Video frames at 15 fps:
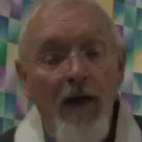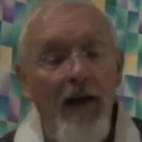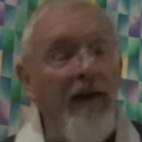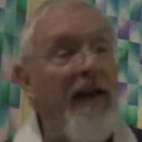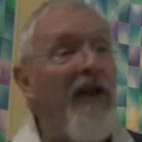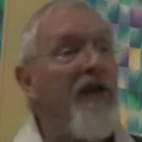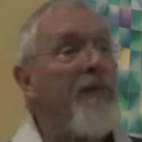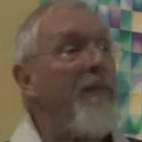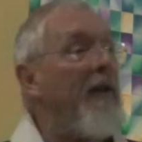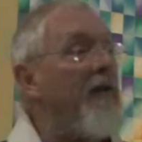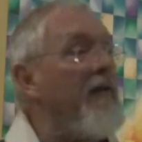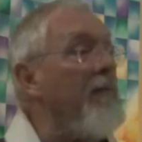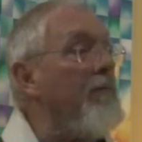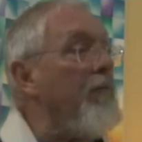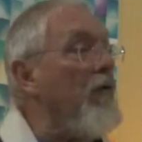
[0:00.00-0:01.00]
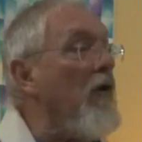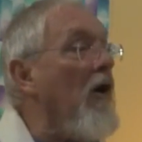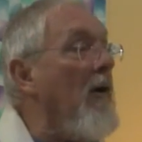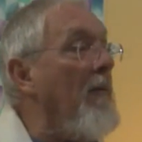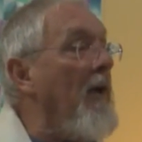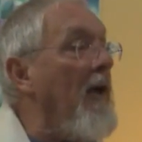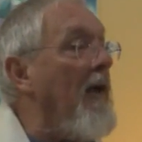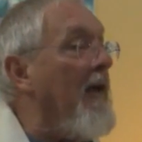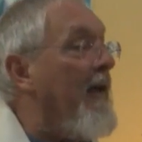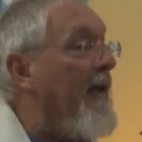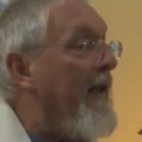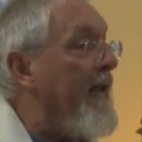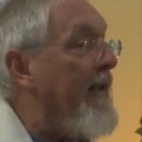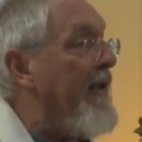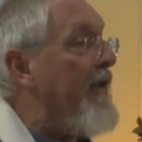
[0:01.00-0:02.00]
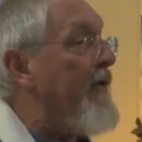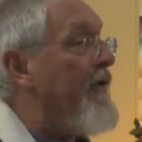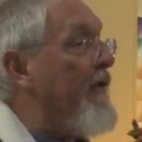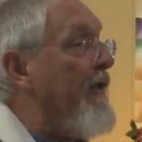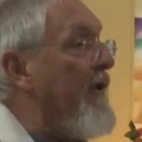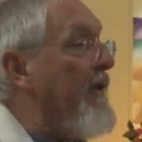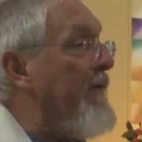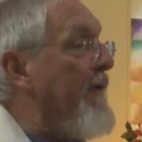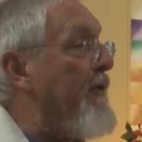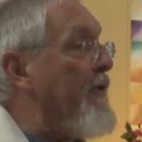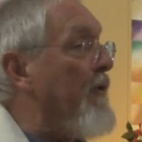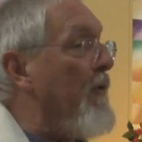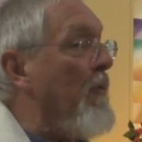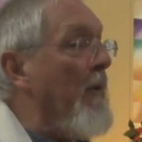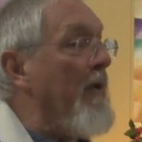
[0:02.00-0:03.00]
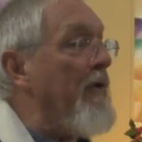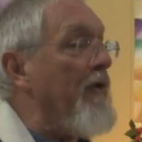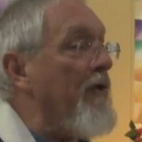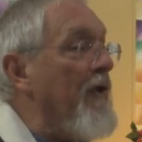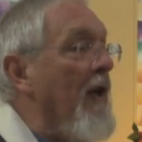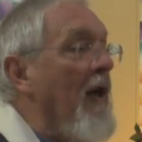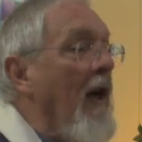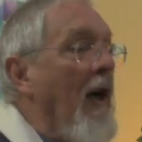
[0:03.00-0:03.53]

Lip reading: an aspect of Brahma in each individual, which